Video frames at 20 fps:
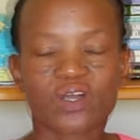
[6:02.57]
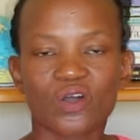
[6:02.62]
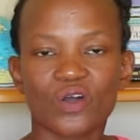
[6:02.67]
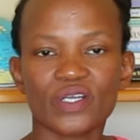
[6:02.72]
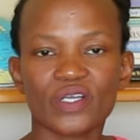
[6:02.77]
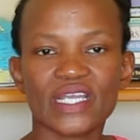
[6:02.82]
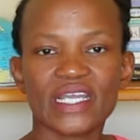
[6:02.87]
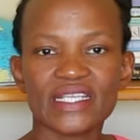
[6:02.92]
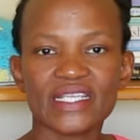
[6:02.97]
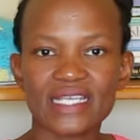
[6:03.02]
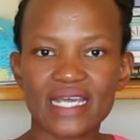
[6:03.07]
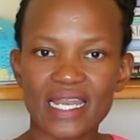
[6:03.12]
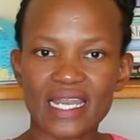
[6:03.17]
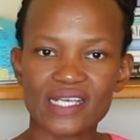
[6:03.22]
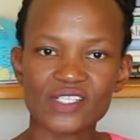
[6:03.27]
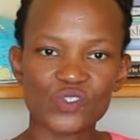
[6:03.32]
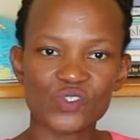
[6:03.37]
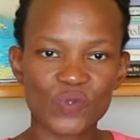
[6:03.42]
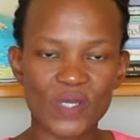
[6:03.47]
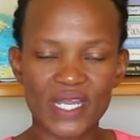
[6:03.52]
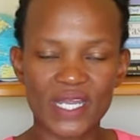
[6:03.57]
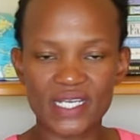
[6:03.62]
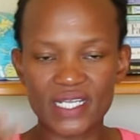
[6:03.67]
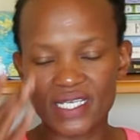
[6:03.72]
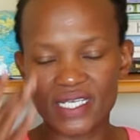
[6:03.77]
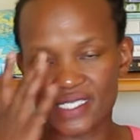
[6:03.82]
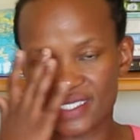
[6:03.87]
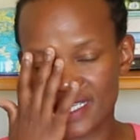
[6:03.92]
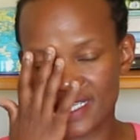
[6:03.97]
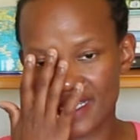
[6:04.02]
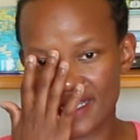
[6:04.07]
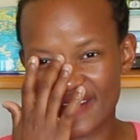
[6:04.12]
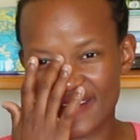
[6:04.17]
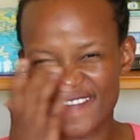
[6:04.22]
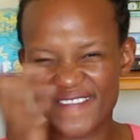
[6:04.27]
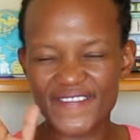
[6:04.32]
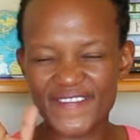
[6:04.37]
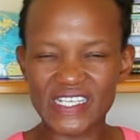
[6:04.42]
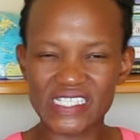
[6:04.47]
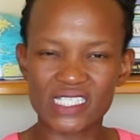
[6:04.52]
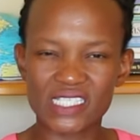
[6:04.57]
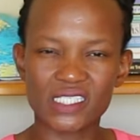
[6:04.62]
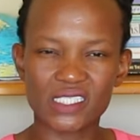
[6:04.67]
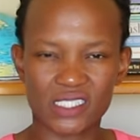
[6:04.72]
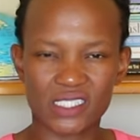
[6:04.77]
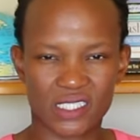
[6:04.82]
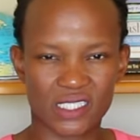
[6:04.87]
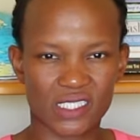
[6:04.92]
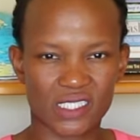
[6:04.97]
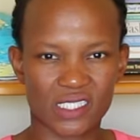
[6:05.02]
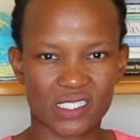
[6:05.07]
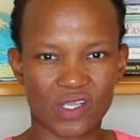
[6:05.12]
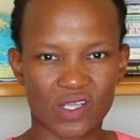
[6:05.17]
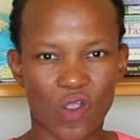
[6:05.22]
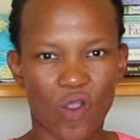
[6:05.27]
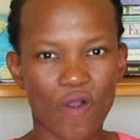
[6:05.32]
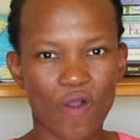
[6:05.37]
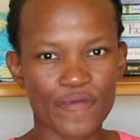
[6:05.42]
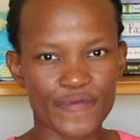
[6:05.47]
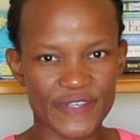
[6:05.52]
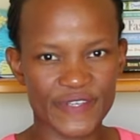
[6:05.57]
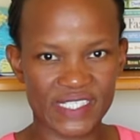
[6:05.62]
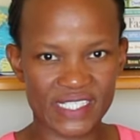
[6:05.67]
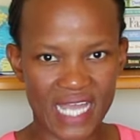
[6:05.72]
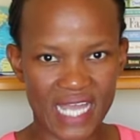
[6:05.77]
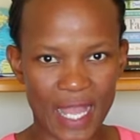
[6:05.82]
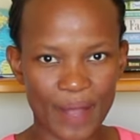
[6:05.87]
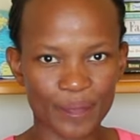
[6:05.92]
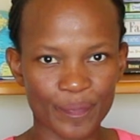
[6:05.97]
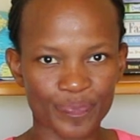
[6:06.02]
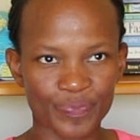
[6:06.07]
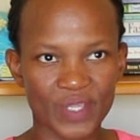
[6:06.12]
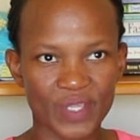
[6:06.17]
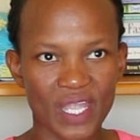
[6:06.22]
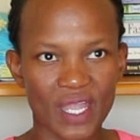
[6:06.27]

Okay, the last one is a facilities officer,